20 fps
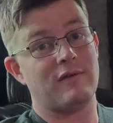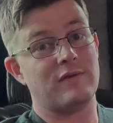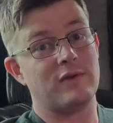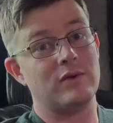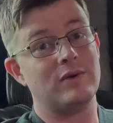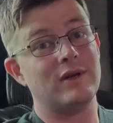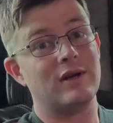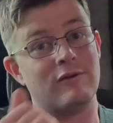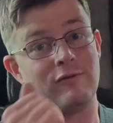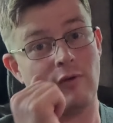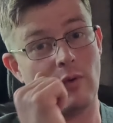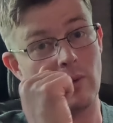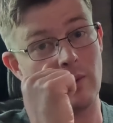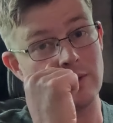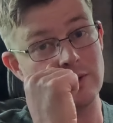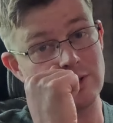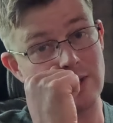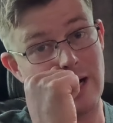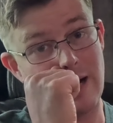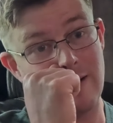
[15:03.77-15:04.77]
If you need
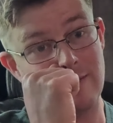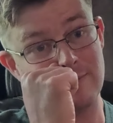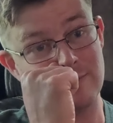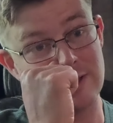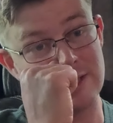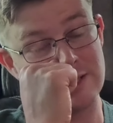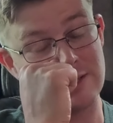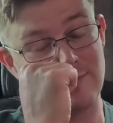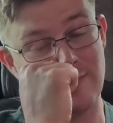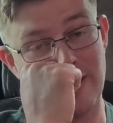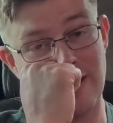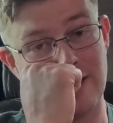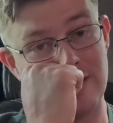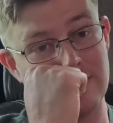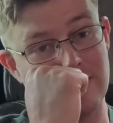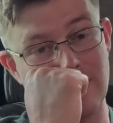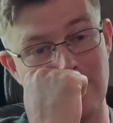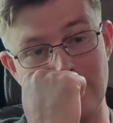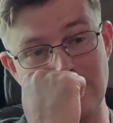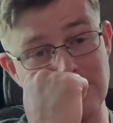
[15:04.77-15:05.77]
four-wheel drive, this
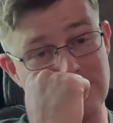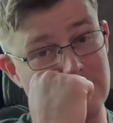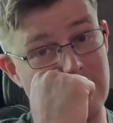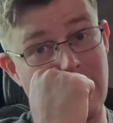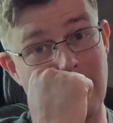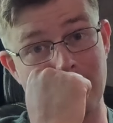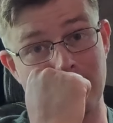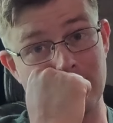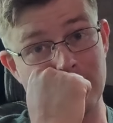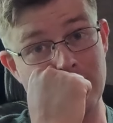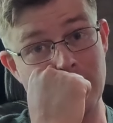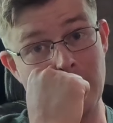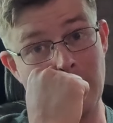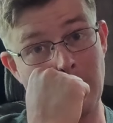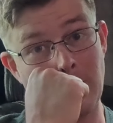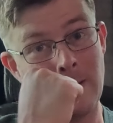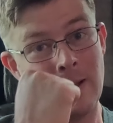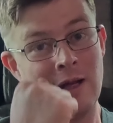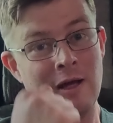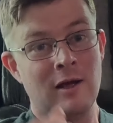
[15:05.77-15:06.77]
van is not for
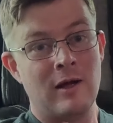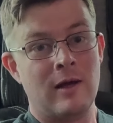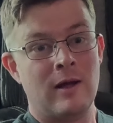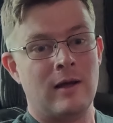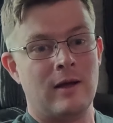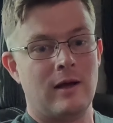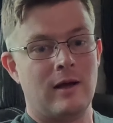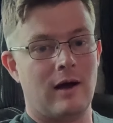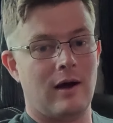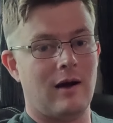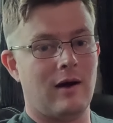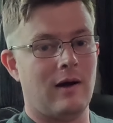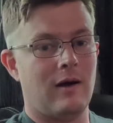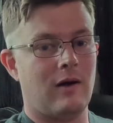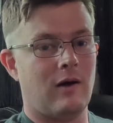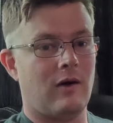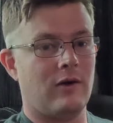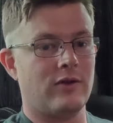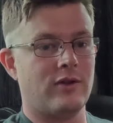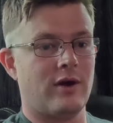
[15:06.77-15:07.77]
you.
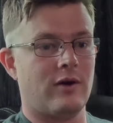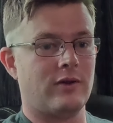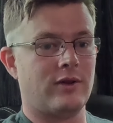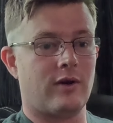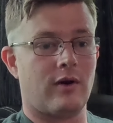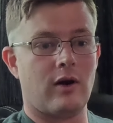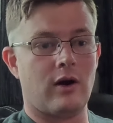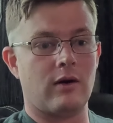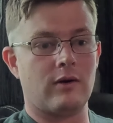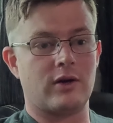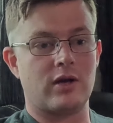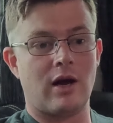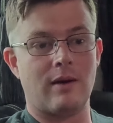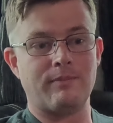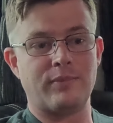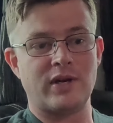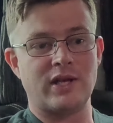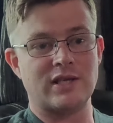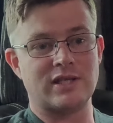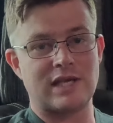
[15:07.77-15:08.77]
Although there are
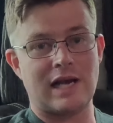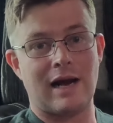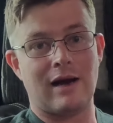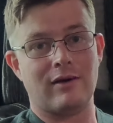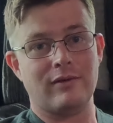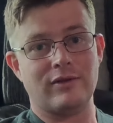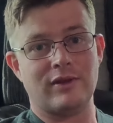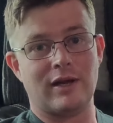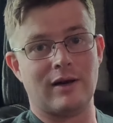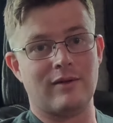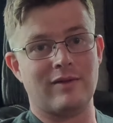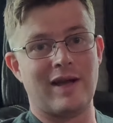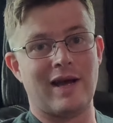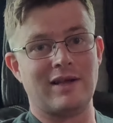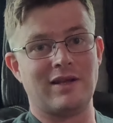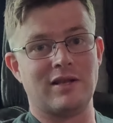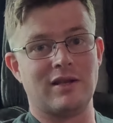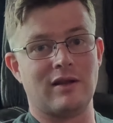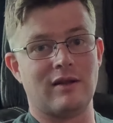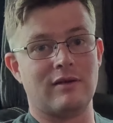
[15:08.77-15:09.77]
companies out there
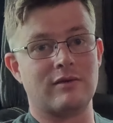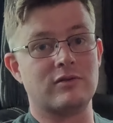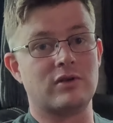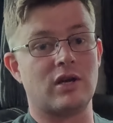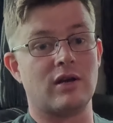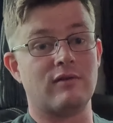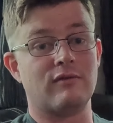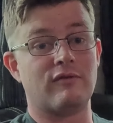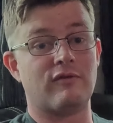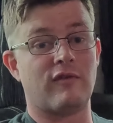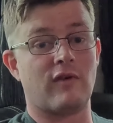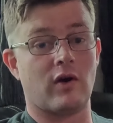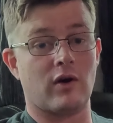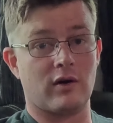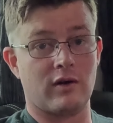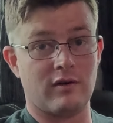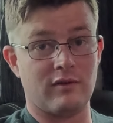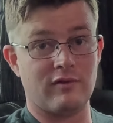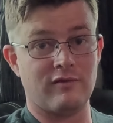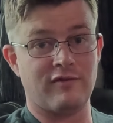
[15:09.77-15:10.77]
that can
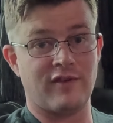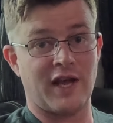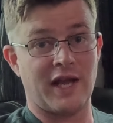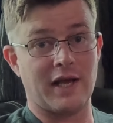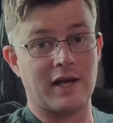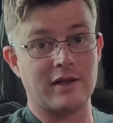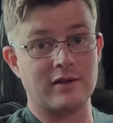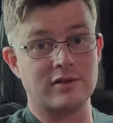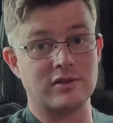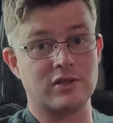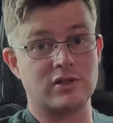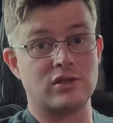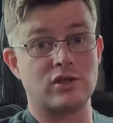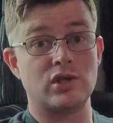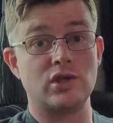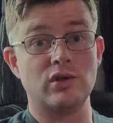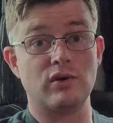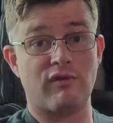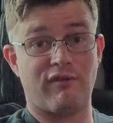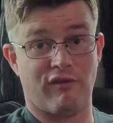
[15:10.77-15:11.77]
convert vans
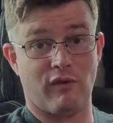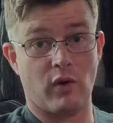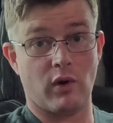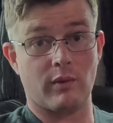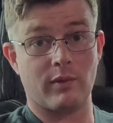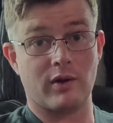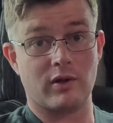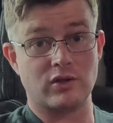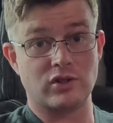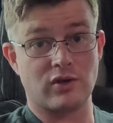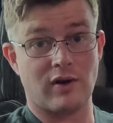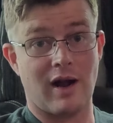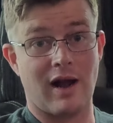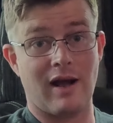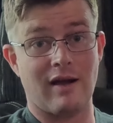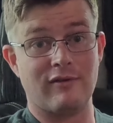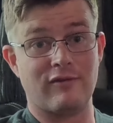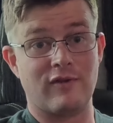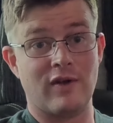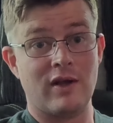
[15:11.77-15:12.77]
to four-wheel
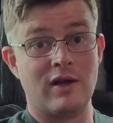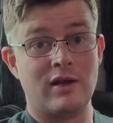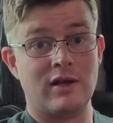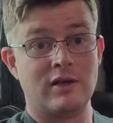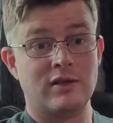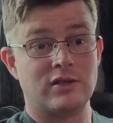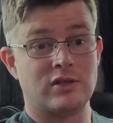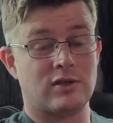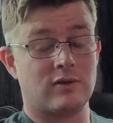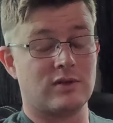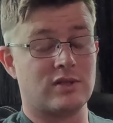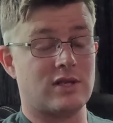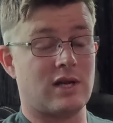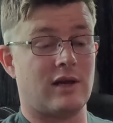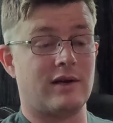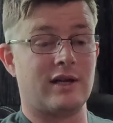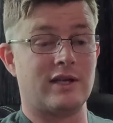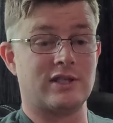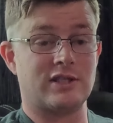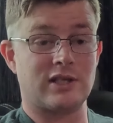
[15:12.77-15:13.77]
drive, so it's
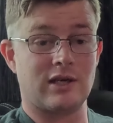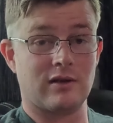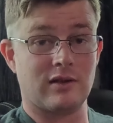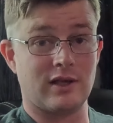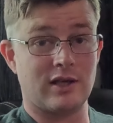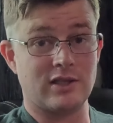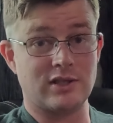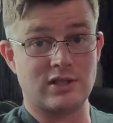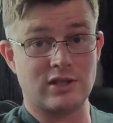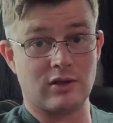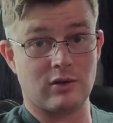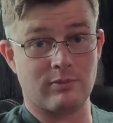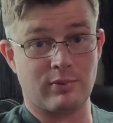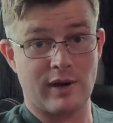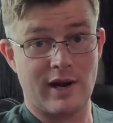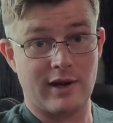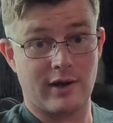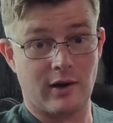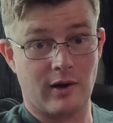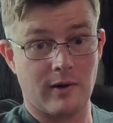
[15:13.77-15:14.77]
not necessarily a deal
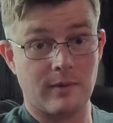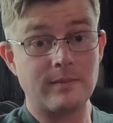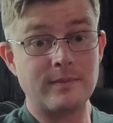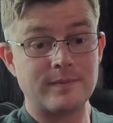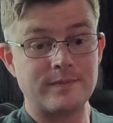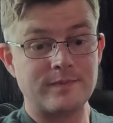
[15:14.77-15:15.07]
breaker.